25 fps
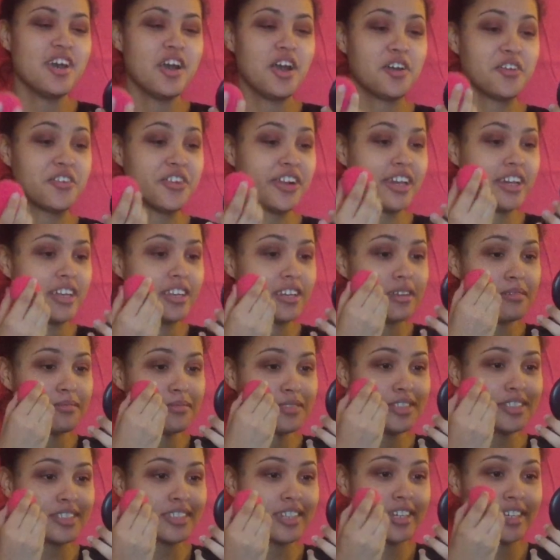Alright, and I'm
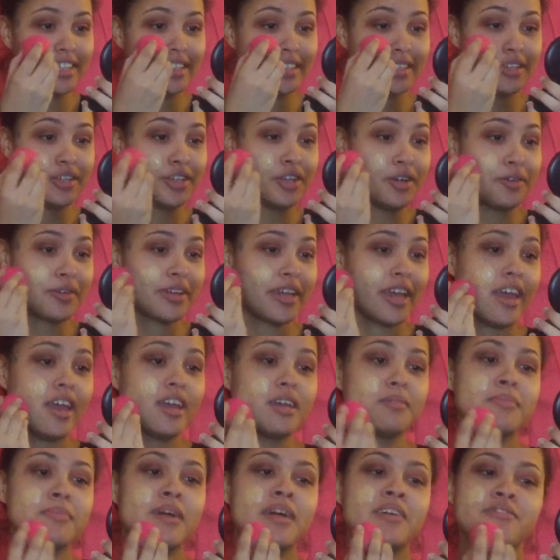just gonna, you know,
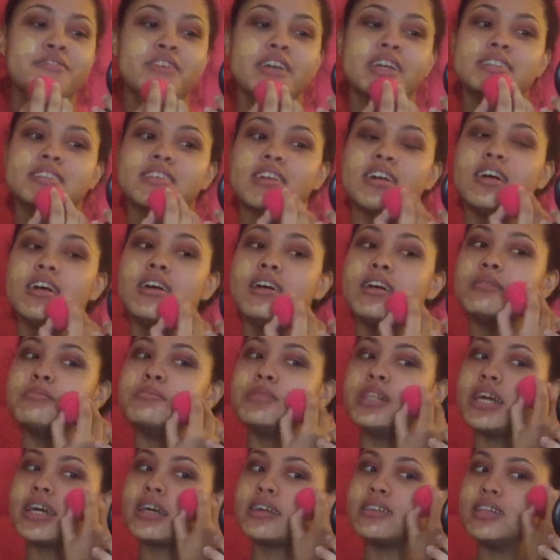cake my face up.
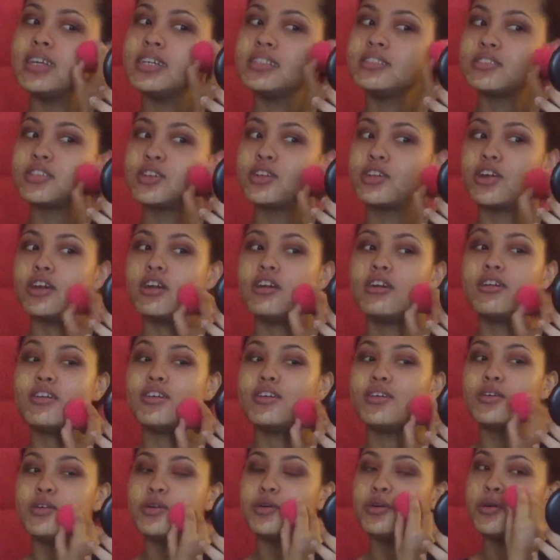Like, let's
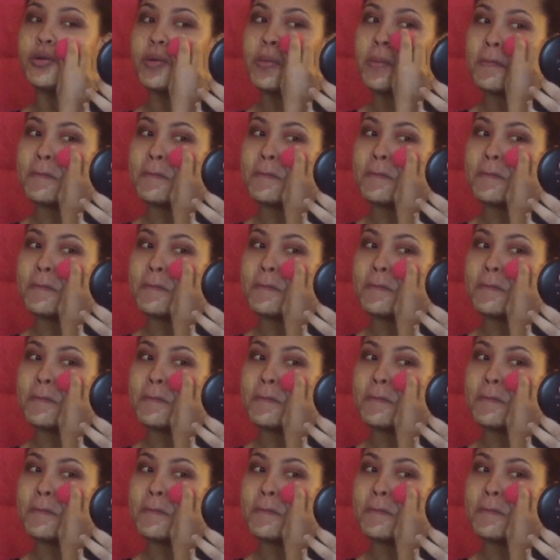go.